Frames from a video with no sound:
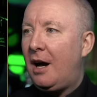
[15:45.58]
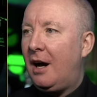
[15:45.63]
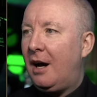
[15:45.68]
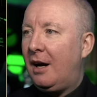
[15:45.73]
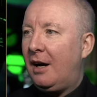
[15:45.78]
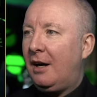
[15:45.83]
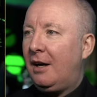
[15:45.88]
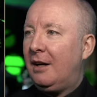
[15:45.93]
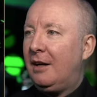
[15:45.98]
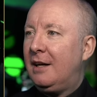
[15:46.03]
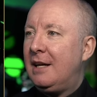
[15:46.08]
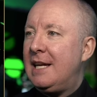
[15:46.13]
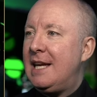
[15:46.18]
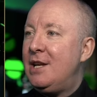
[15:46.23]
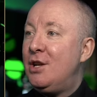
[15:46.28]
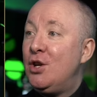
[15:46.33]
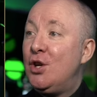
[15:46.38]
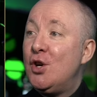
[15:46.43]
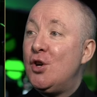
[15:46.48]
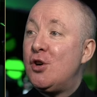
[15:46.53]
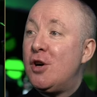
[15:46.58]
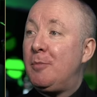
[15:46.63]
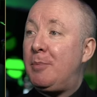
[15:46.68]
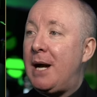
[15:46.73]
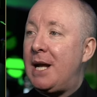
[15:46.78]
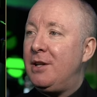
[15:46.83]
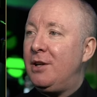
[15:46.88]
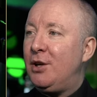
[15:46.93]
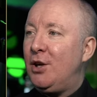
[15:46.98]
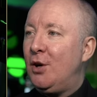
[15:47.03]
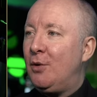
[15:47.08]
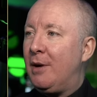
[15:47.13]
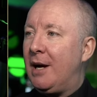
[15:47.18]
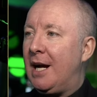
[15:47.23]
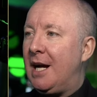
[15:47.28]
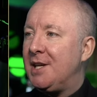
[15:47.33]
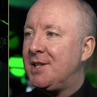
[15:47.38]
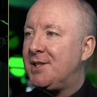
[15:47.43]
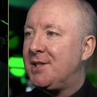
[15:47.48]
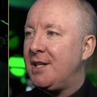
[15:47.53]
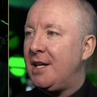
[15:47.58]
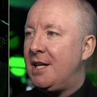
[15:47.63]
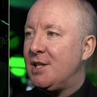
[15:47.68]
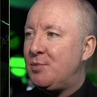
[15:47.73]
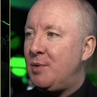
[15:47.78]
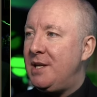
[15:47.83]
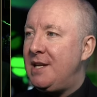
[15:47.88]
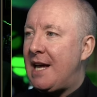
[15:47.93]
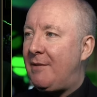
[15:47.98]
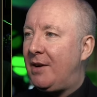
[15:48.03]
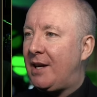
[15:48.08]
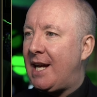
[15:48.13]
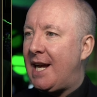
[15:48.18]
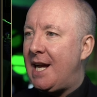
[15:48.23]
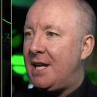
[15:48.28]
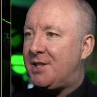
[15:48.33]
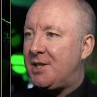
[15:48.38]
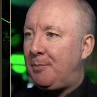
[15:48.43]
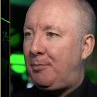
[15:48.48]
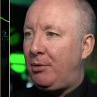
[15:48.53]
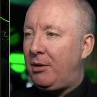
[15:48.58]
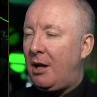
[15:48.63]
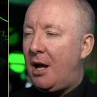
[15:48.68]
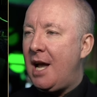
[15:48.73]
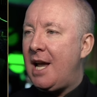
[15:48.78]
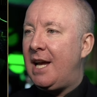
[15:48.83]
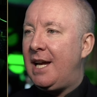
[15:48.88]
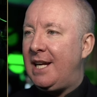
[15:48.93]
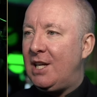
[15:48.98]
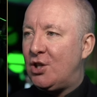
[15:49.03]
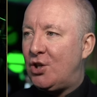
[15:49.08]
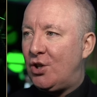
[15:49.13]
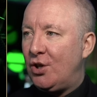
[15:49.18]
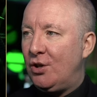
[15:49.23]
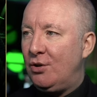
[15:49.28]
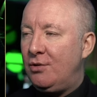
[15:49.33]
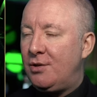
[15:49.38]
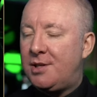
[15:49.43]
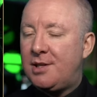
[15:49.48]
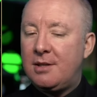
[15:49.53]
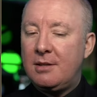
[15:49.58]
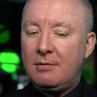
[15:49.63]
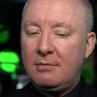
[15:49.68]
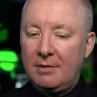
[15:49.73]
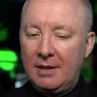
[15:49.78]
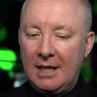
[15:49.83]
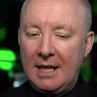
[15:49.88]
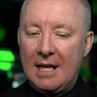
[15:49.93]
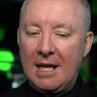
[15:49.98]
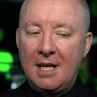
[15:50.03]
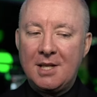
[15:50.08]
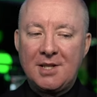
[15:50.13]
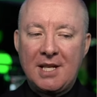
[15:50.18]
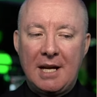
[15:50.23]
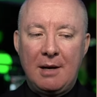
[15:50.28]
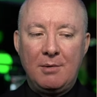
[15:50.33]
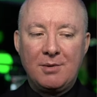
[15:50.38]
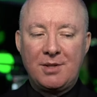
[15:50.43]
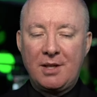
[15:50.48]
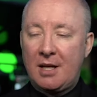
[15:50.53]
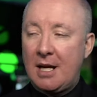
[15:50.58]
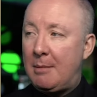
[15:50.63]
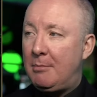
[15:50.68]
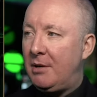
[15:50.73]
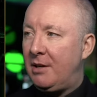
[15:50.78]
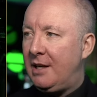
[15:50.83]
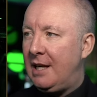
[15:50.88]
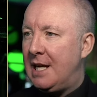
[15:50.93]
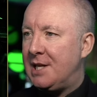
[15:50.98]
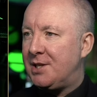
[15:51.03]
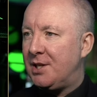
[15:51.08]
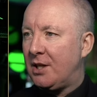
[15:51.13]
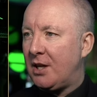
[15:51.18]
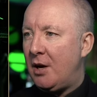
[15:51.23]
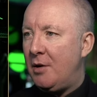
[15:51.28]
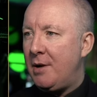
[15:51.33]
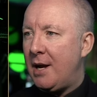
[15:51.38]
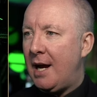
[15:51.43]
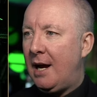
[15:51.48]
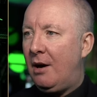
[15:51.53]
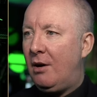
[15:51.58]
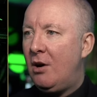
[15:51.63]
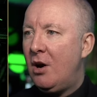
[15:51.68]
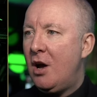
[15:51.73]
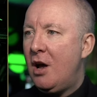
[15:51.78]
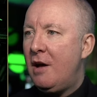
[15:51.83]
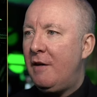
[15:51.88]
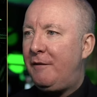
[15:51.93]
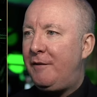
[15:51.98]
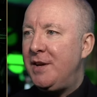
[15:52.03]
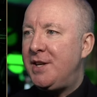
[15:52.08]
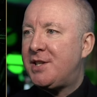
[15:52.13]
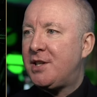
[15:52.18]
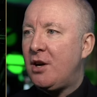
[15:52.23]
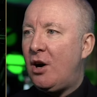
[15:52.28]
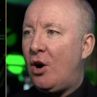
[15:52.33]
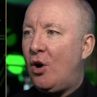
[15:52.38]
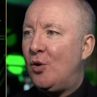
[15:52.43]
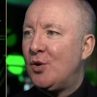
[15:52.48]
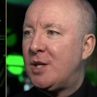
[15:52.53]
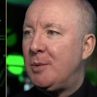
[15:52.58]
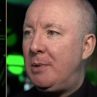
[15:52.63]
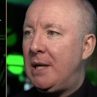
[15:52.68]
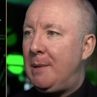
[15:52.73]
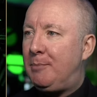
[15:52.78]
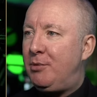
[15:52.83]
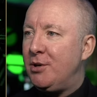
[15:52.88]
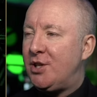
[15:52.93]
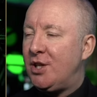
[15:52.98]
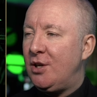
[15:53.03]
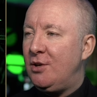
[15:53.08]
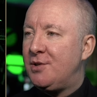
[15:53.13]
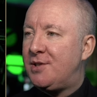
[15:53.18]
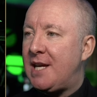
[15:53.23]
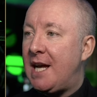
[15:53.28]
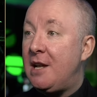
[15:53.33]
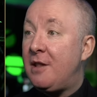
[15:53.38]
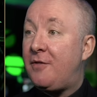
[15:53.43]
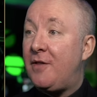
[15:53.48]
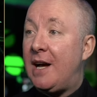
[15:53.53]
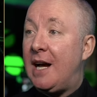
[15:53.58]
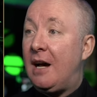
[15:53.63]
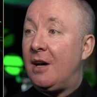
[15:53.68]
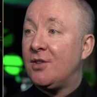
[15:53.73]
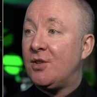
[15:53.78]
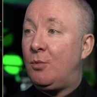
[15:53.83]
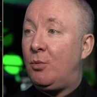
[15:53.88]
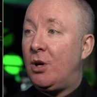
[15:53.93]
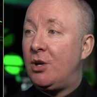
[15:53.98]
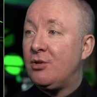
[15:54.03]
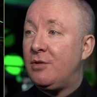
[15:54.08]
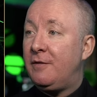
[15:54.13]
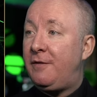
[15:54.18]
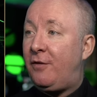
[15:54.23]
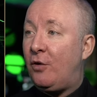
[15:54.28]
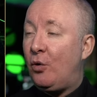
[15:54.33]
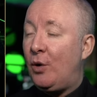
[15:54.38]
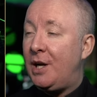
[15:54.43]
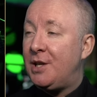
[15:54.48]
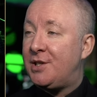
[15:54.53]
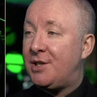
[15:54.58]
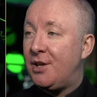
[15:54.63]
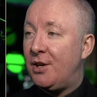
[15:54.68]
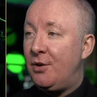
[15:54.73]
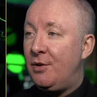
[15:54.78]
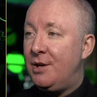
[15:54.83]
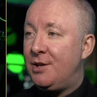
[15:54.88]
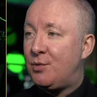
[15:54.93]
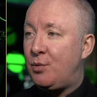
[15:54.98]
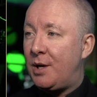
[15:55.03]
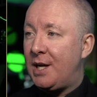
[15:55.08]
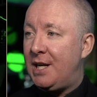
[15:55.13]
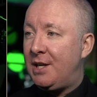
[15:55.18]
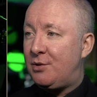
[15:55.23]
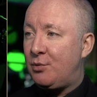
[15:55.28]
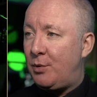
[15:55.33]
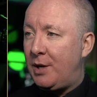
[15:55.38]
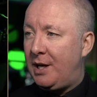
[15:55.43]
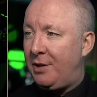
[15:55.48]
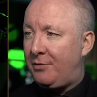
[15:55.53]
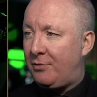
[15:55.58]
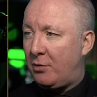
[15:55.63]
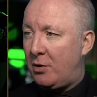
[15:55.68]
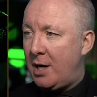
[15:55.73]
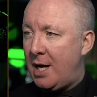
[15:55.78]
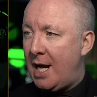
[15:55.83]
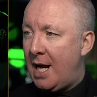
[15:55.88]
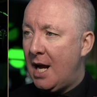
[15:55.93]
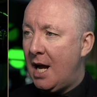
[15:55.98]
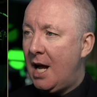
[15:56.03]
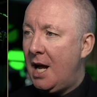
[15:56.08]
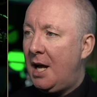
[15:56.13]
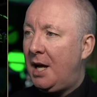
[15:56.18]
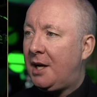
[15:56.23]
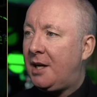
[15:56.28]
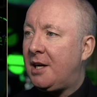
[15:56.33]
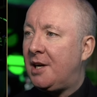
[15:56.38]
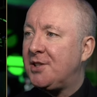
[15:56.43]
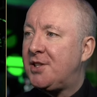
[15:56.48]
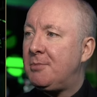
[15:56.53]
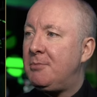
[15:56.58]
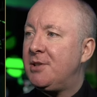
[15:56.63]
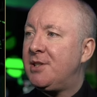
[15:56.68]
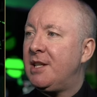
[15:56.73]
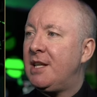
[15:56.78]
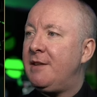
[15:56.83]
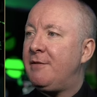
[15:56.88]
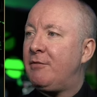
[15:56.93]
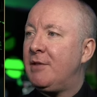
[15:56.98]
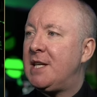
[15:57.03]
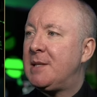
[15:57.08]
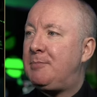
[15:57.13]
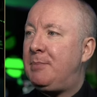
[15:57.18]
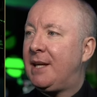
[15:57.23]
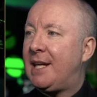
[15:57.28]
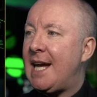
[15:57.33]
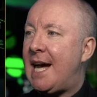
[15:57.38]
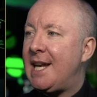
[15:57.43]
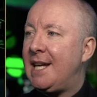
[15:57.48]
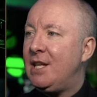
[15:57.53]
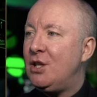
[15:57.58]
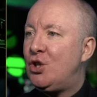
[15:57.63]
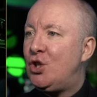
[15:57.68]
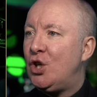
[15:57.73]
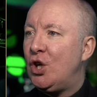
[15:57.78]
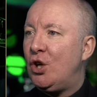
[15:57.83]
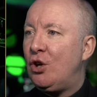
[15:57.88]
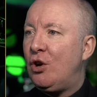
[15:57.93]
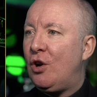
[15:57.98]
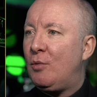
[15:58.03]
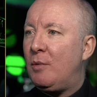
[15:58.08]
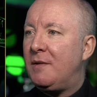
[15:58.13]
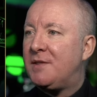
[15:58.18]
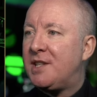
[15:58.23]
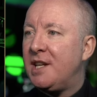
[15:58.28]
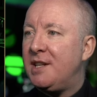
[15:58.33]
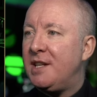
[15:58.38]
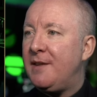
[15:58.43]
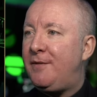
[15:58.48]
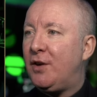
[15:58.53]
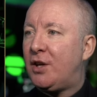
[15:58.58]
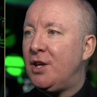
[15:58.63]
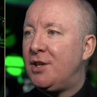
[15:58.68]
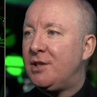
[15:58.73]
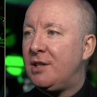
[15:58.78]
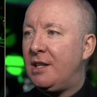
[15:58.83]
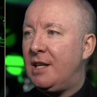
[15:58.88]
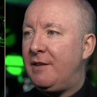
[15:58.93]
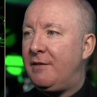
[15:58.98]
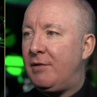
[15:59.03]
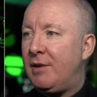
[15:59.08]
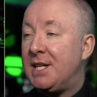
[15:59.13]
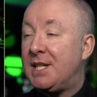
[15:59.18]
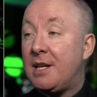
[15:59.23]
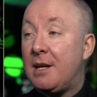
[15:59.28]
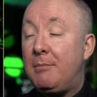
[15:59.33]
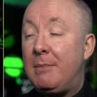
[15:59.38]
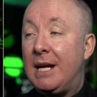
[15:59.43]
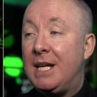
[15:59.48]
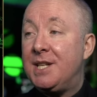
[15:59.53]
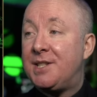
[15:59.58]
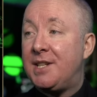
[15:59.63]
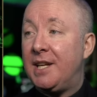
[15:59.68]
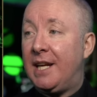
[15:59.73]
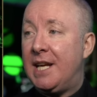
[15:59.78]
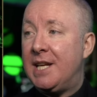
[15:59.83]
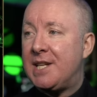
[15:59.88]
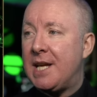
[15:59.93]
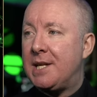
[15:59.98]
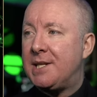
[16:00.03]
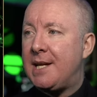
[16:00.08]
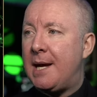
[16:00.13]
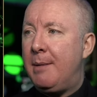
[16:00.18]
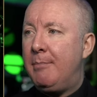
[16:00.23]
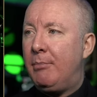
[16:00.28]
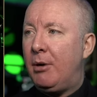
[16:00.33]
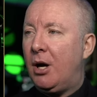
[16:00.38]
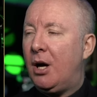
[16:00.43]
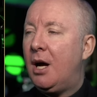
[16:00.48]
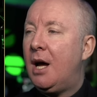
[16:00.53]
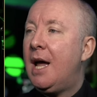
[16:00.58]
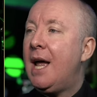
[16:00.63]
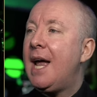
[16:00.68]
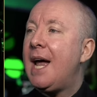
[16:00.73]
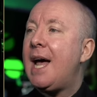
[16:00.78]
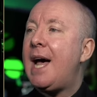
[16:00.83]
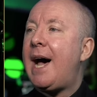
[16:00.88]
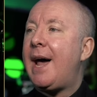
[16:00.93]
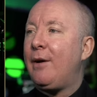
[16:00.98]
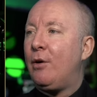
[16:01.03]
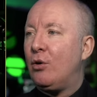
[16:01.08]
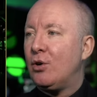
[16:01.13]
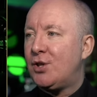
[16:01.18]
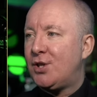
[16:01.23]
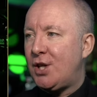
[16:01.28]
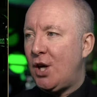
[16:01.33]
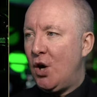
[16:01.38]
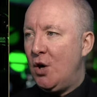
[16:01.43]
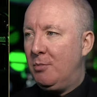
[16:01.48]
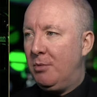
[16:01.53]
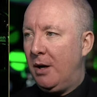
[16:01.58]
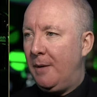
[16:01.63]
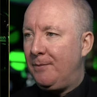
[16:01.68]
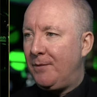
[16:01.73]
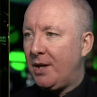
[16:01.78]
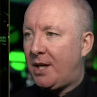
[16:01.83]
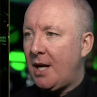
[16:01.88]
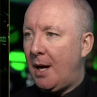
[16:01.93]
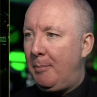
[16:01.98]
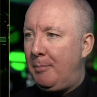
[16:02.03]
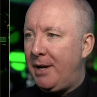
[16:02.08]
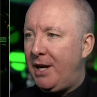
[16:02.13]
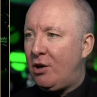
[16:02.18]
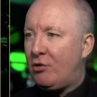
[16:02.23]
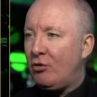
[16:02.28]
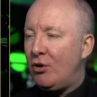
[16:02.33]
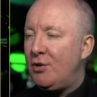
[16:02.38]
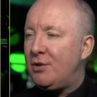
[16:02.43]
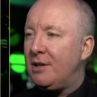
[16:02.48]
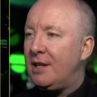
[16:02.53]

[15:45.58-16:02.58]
in Europe and the US as we navigated supplier issues. Yes, that was a couple of years ago now. Fisker ultimately produced 10,142 in 2023. Customer deliveries began in June with significant deliveries commencing in September and October. The company grew